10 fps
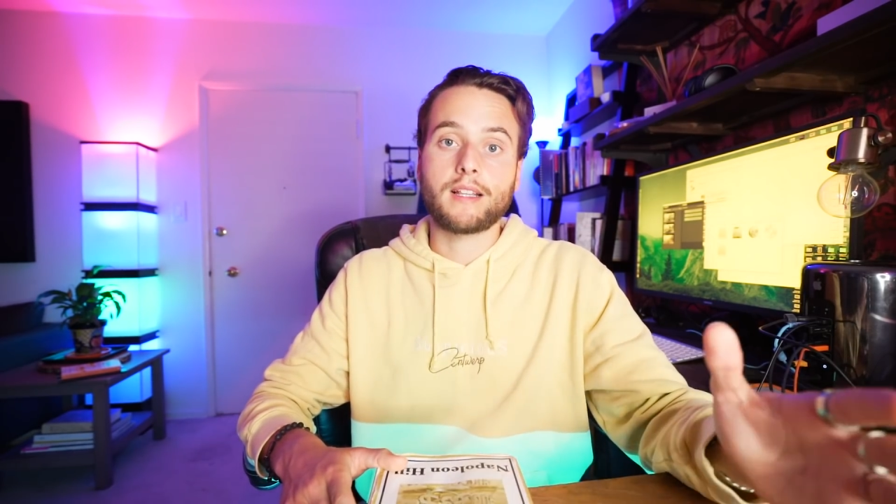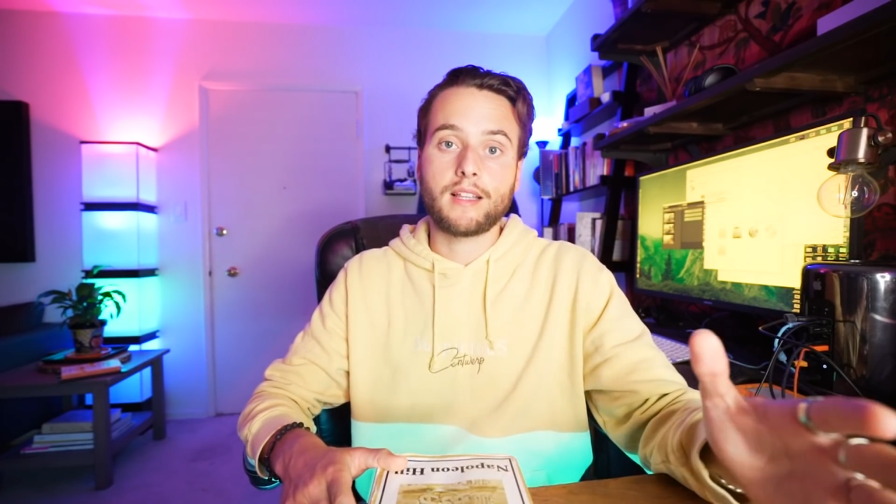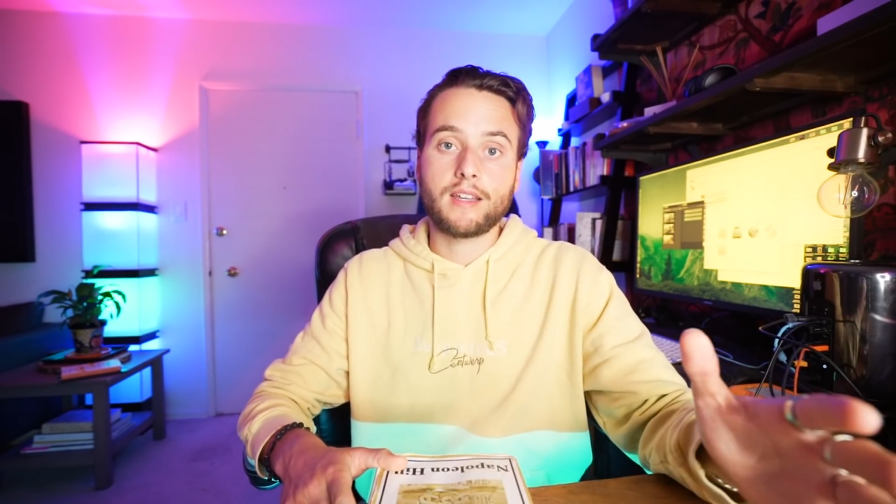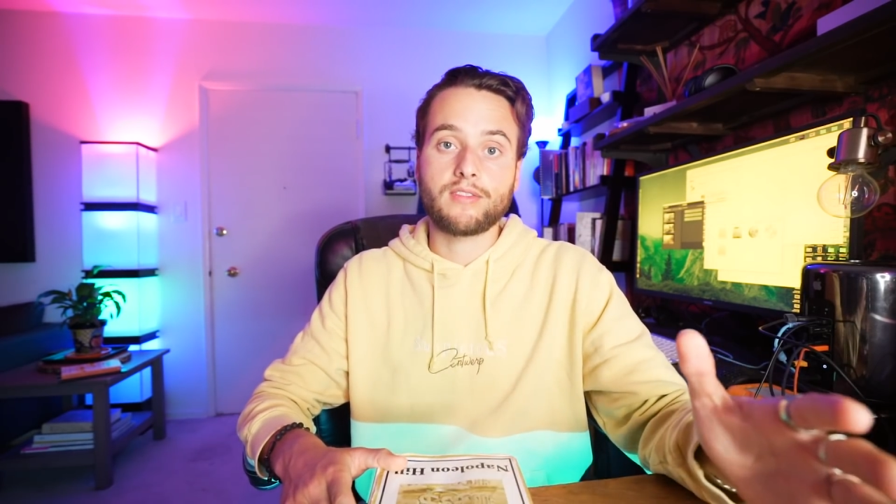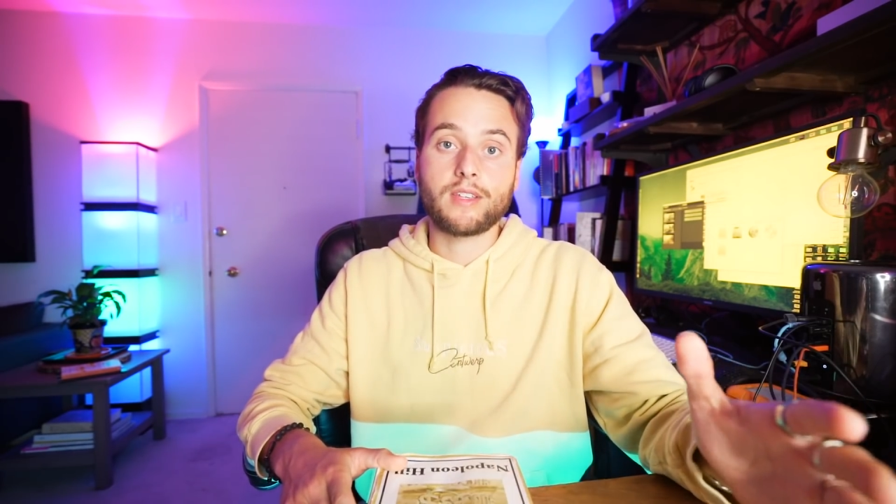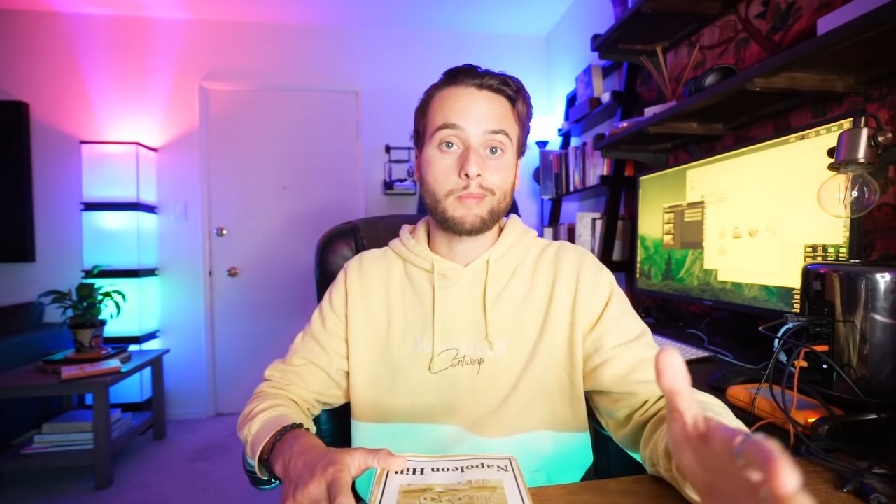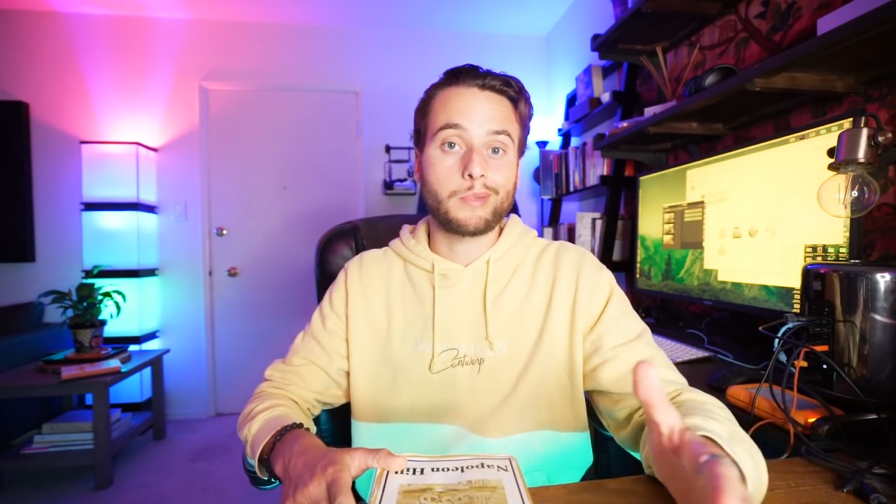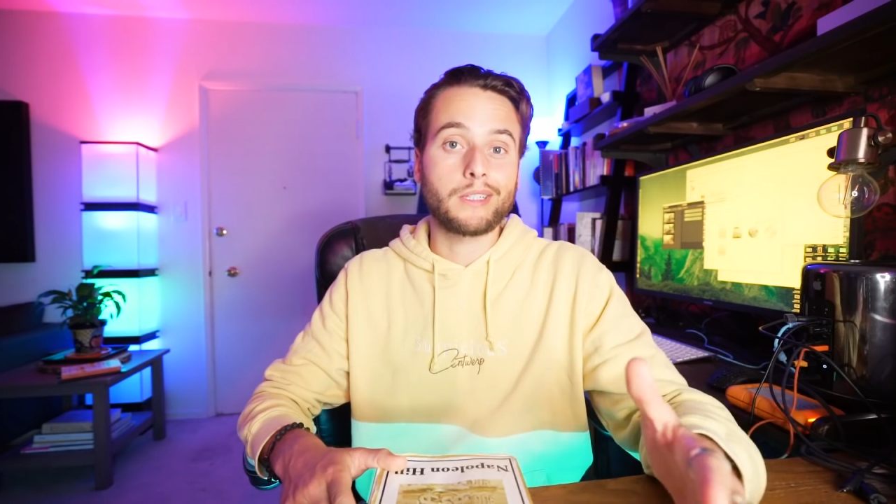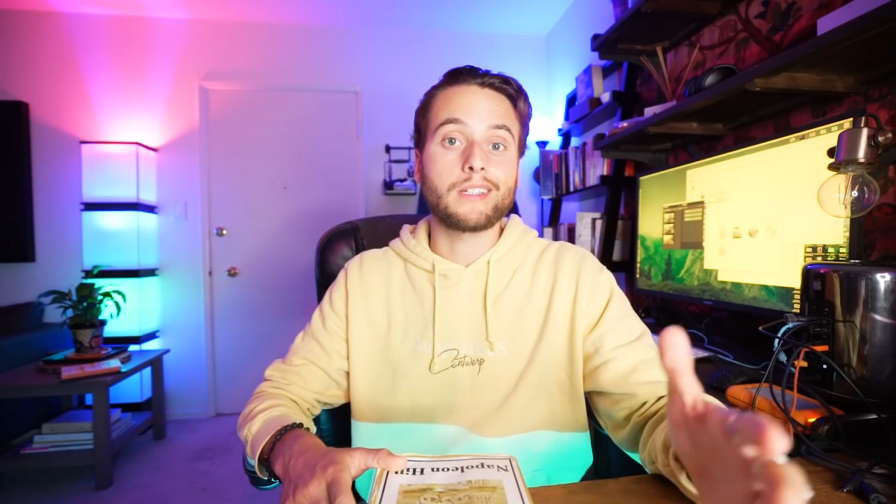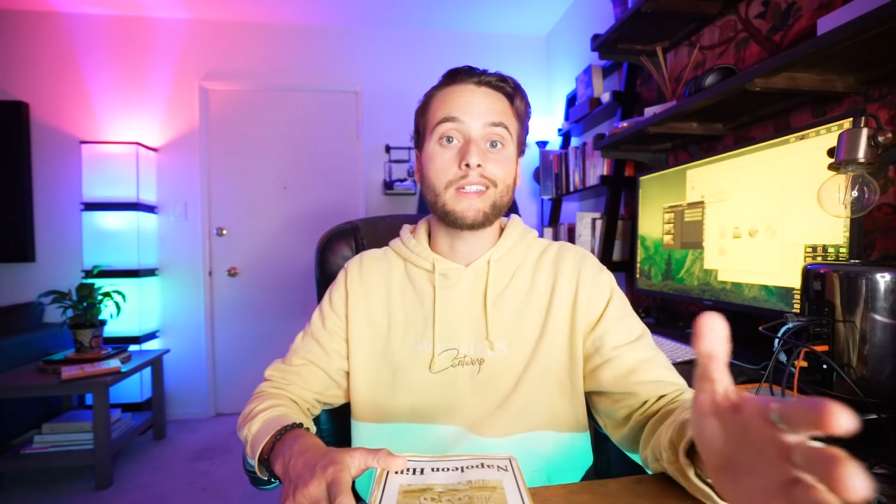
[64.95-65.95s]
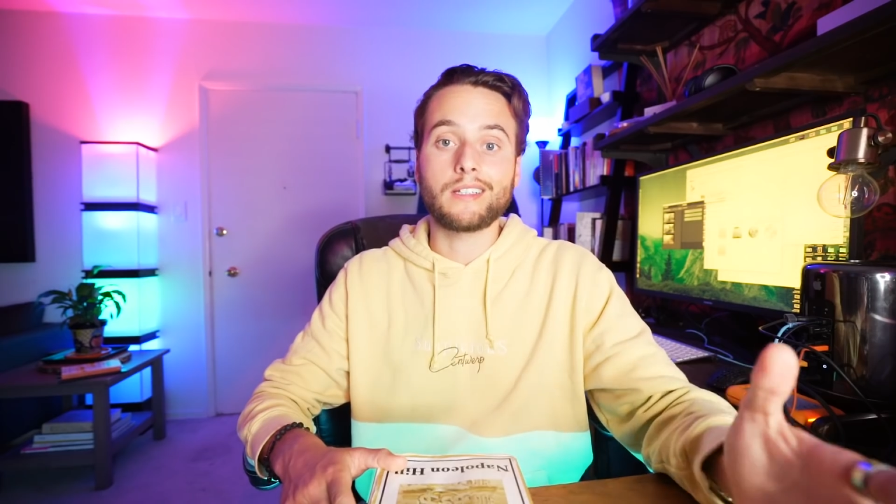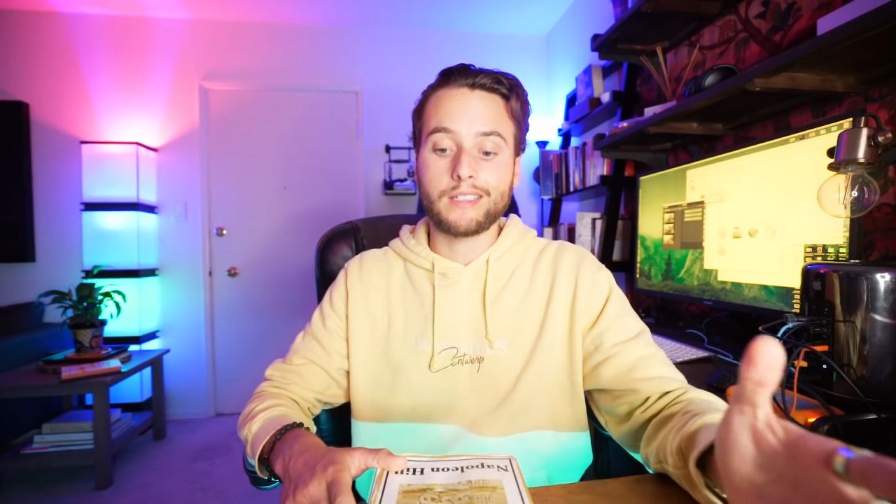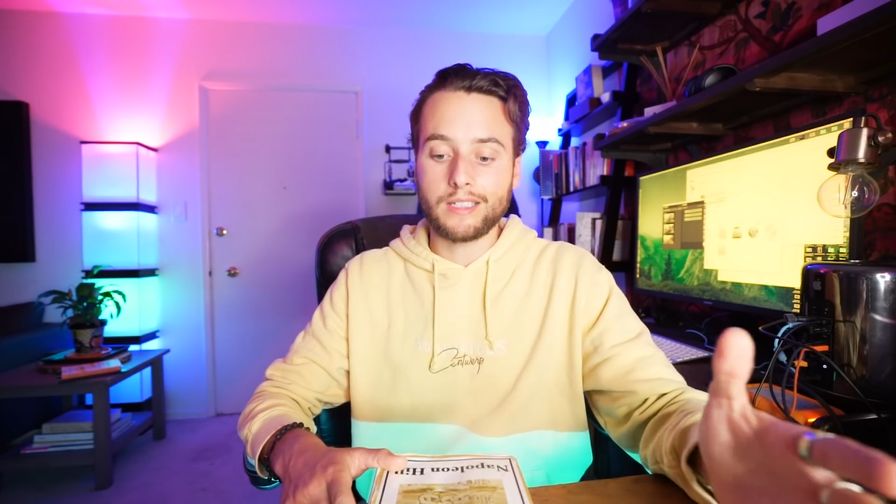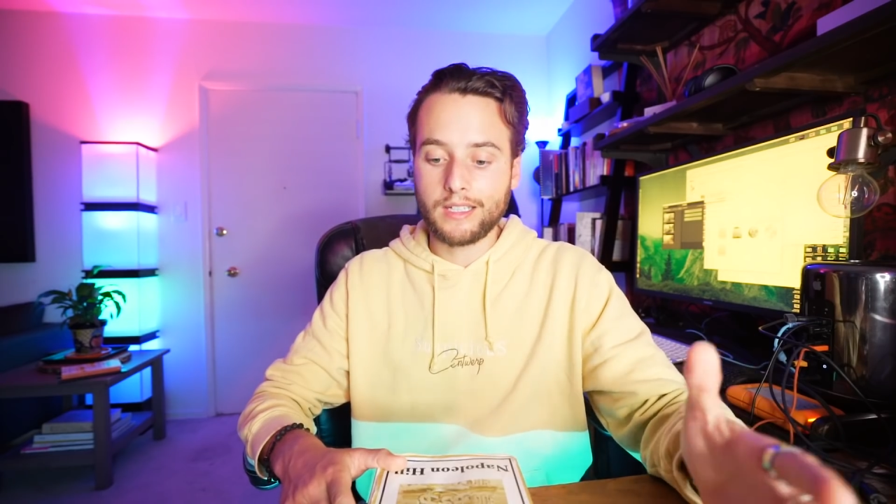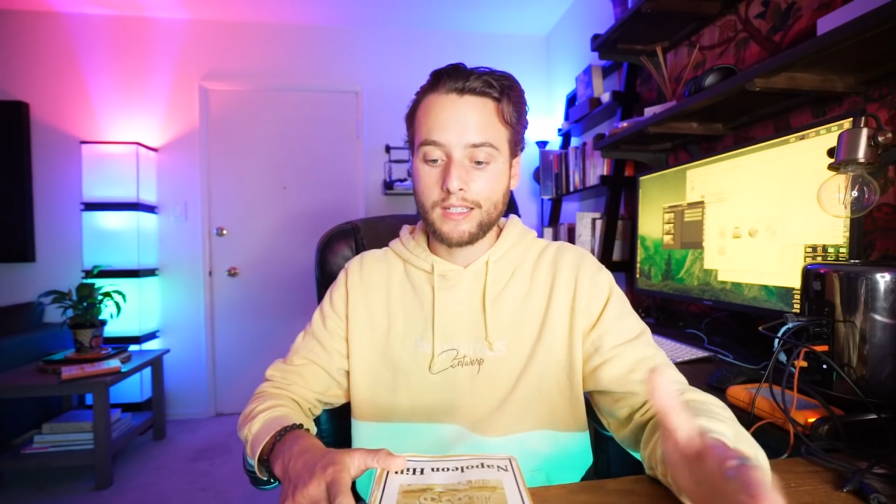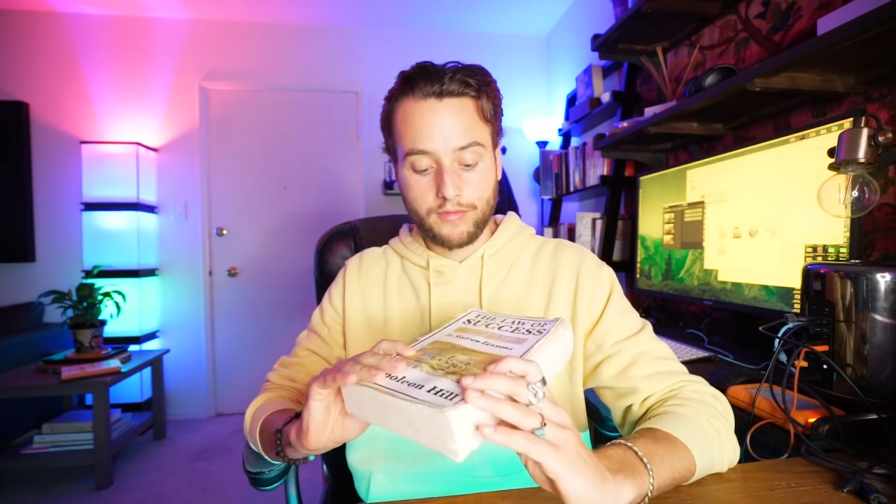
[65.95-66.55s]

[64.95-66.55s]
life completely.